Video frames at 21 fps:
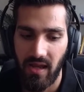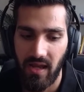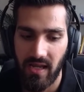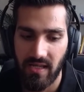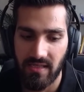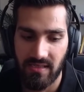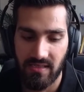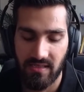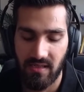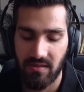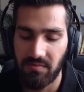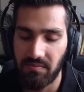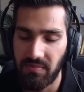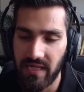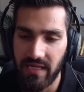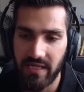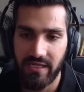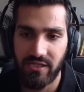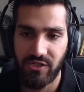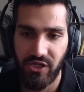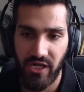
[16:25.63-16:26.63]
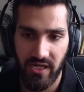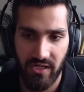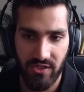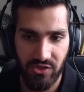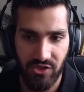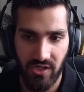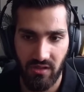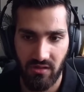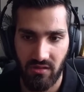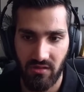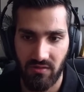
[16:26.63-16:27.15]
it's completely
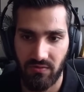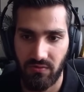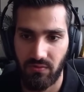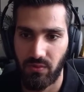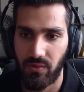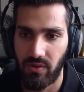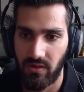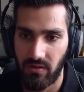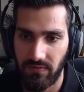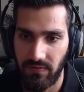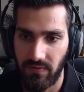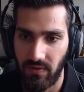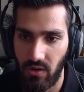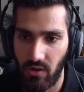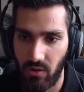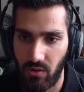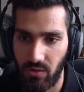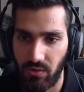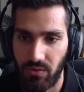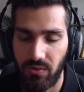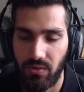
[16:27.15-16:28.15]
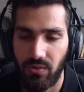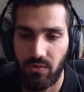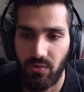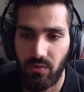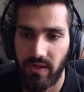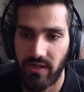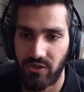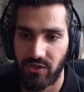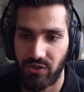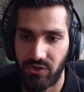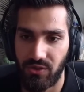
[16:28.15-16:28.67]
changing the workflow through
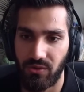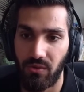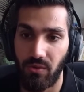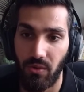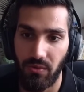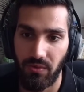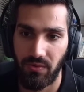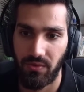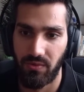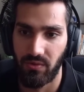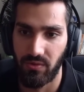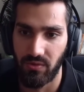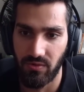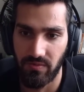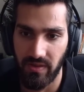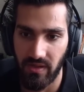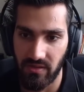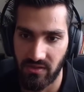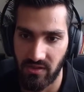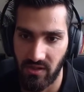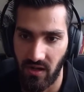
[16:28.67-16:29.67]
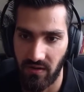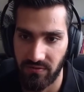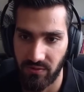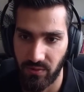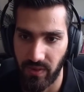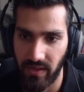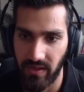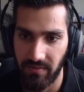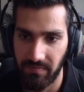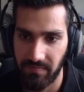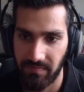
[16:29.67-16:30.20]
which you go through to build
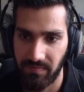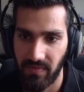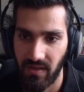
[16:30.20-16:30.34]
software.